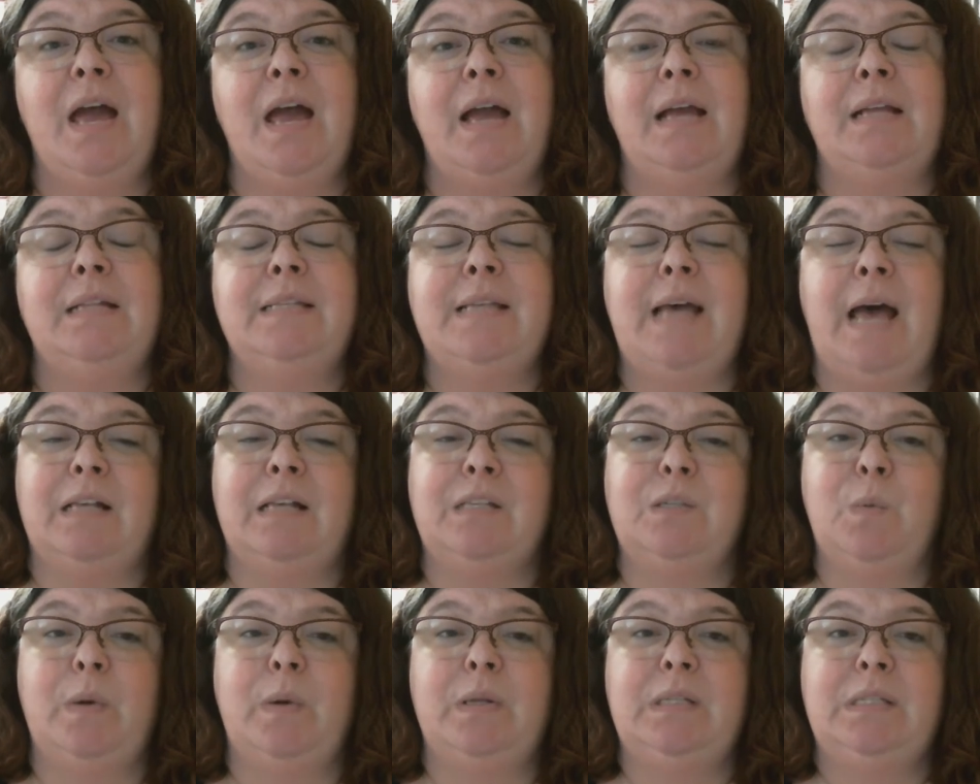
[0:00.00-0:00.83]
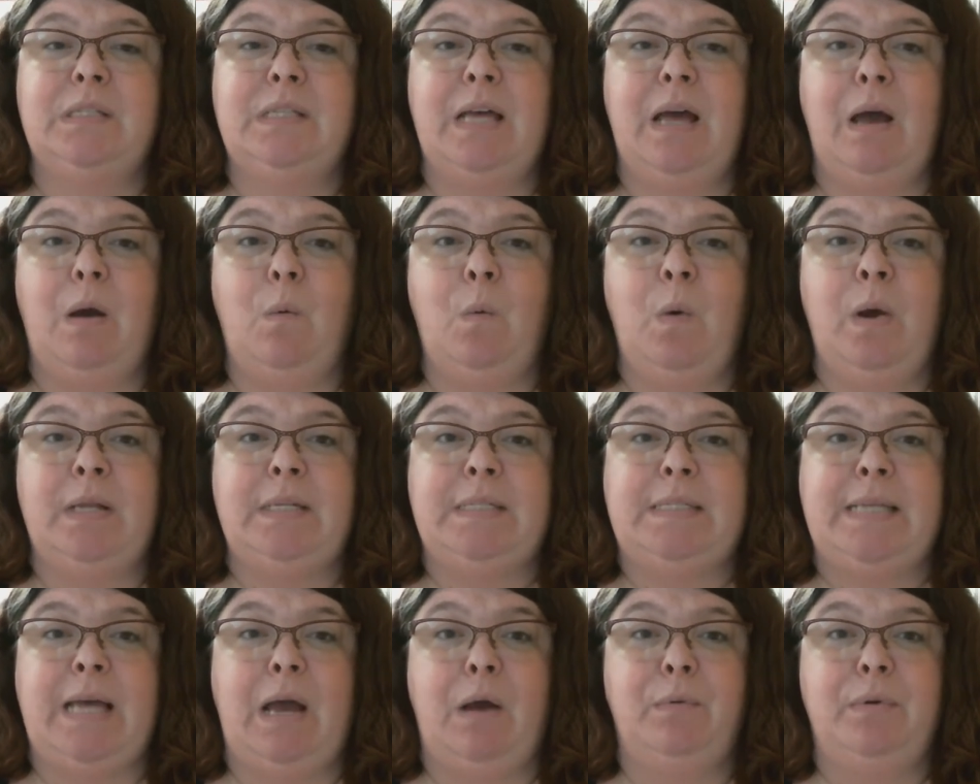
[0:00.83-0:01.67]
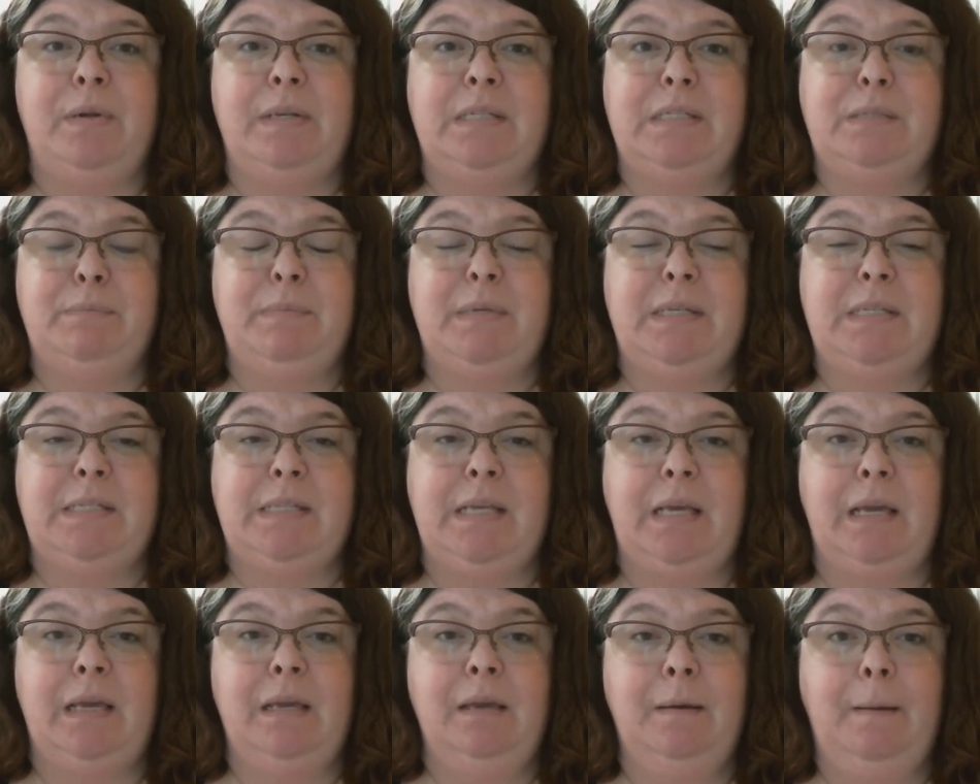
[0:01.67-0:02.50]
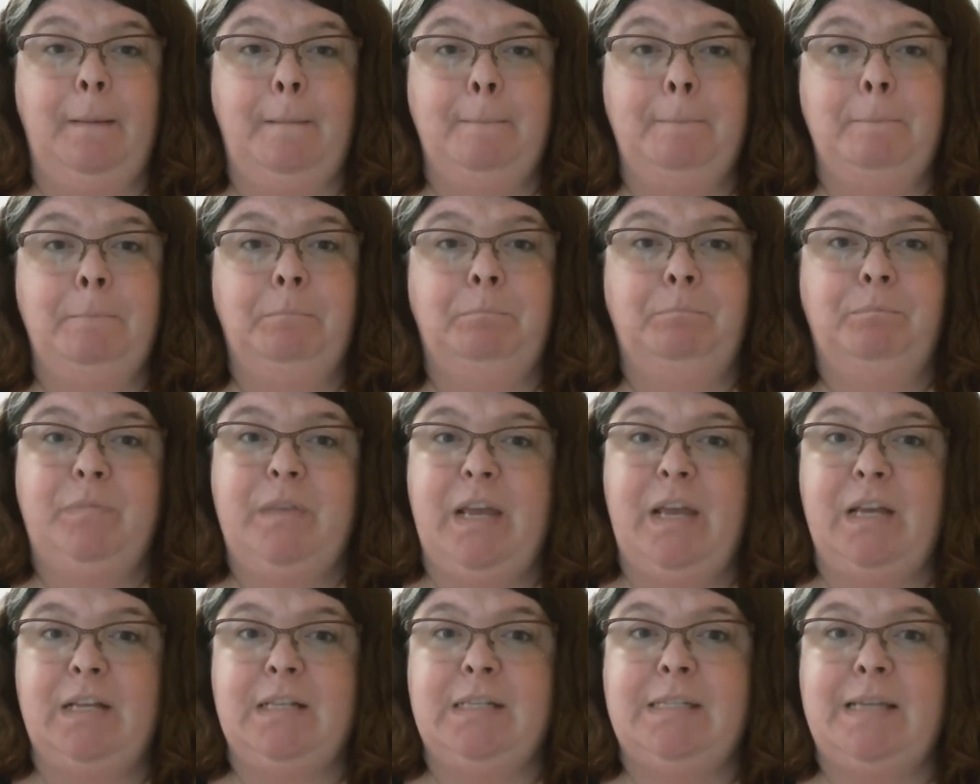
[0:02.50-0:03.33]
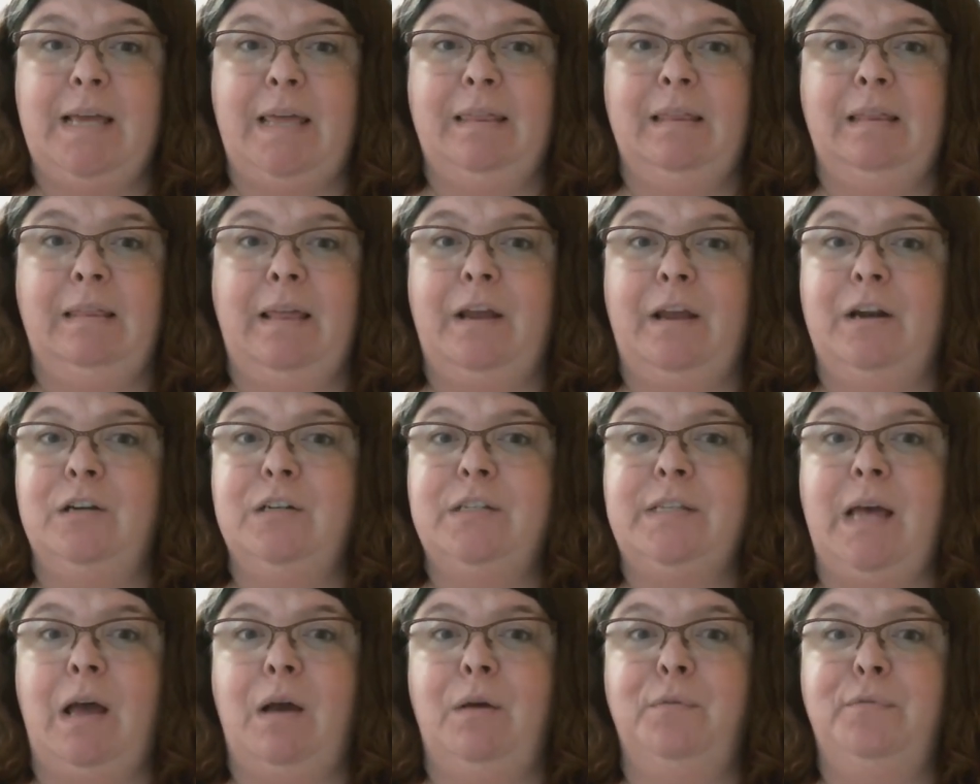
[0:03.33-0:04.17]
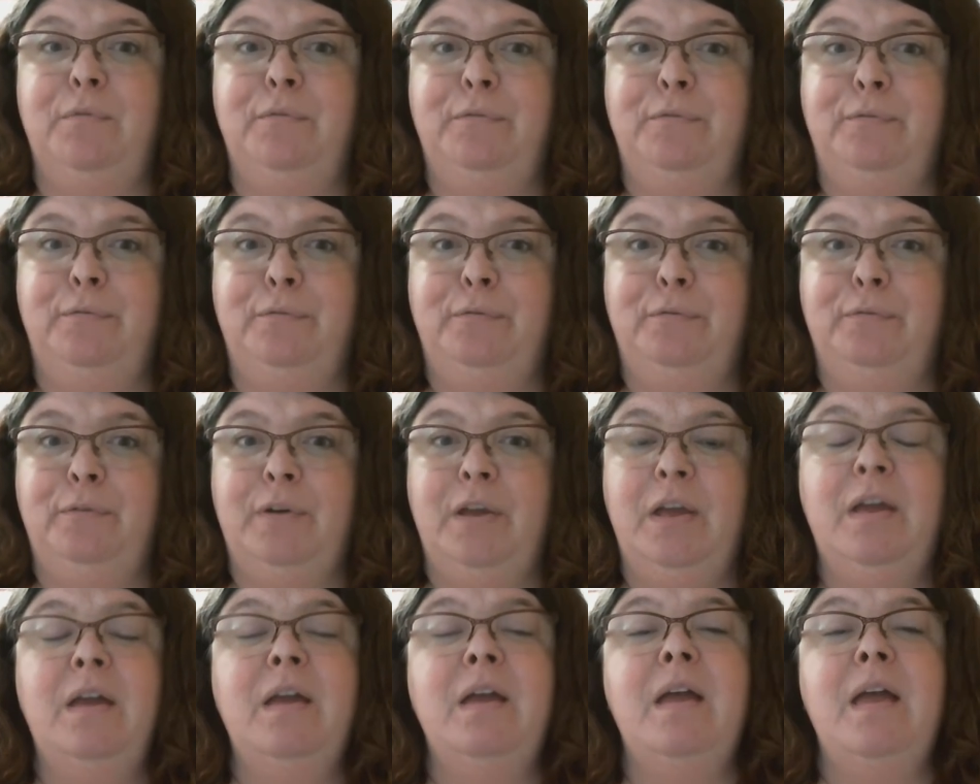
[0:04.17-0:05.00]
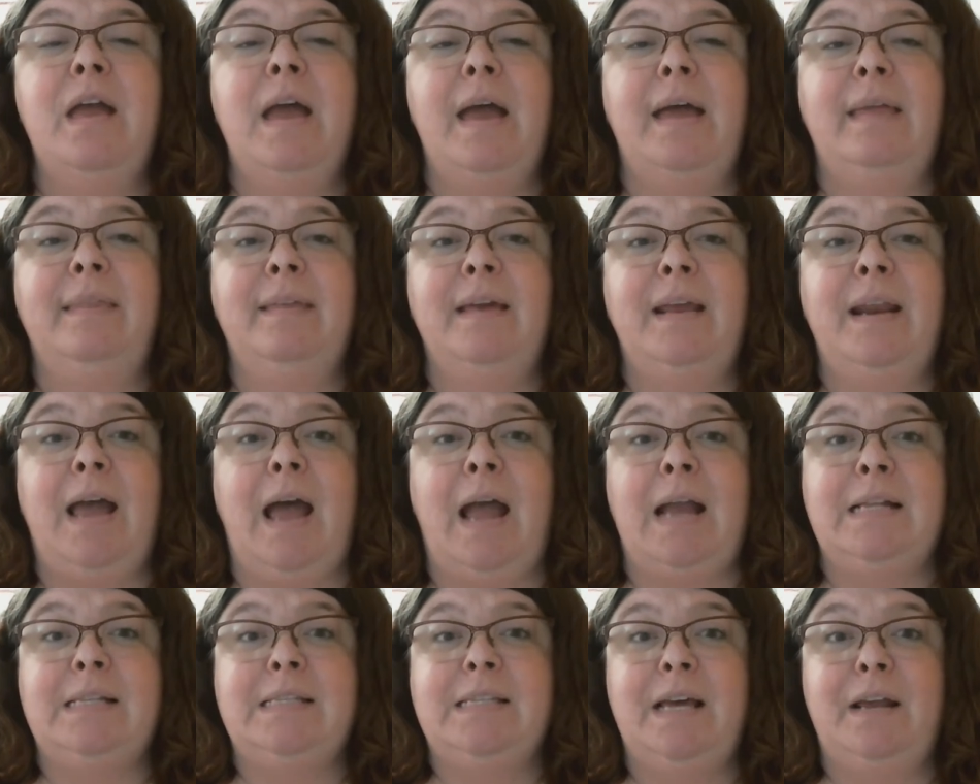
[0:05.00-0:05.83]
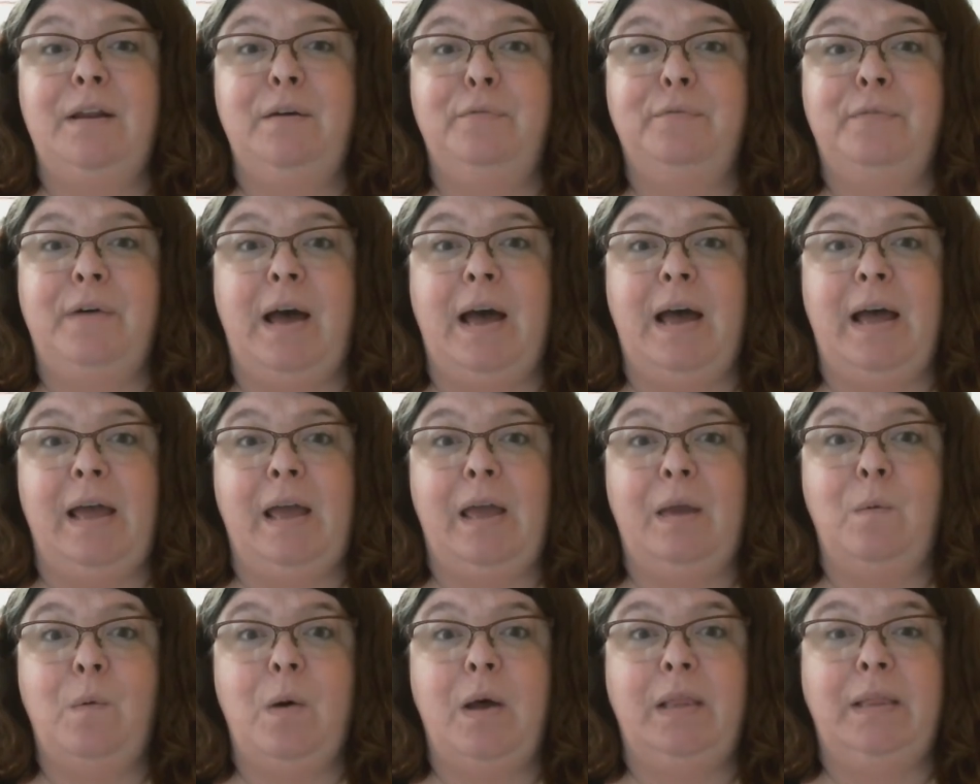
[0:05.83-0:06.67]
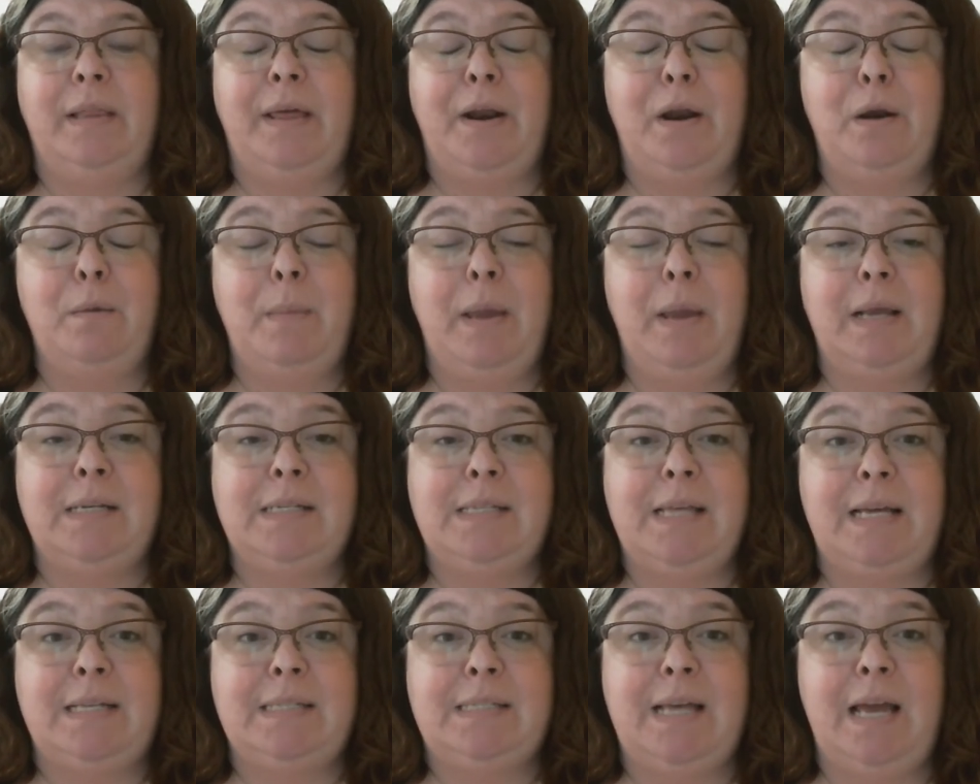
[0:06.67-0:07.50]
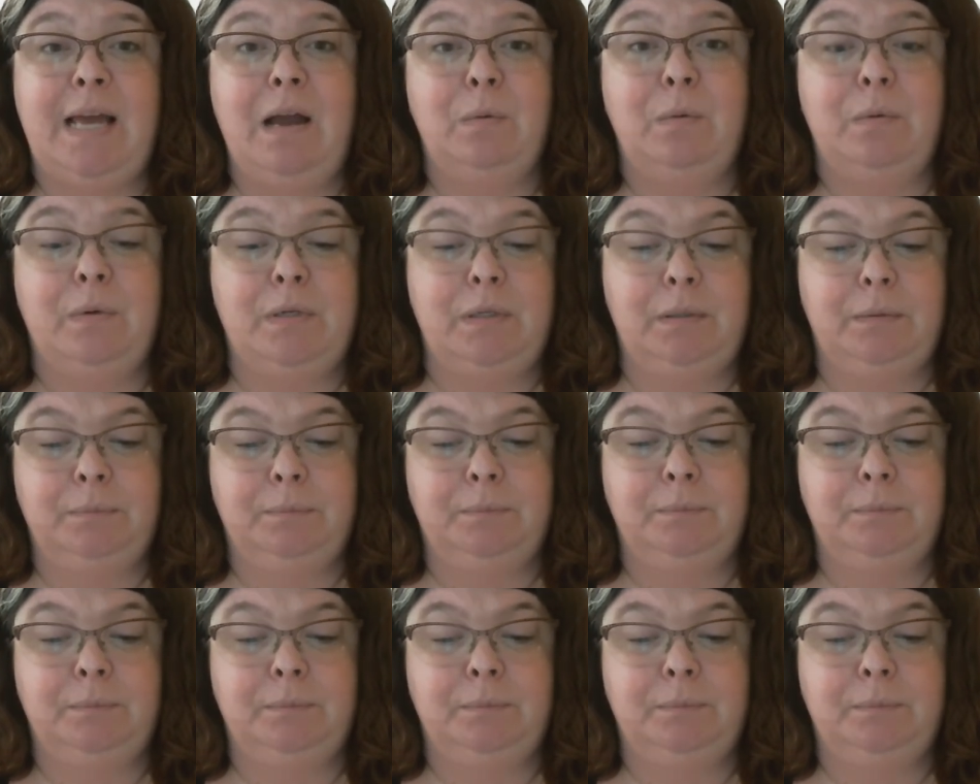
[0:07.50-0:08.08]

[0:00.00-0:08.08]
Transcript: and ask what sound is missing. And they could say the letter sound f, and then identify what letter makes that sound.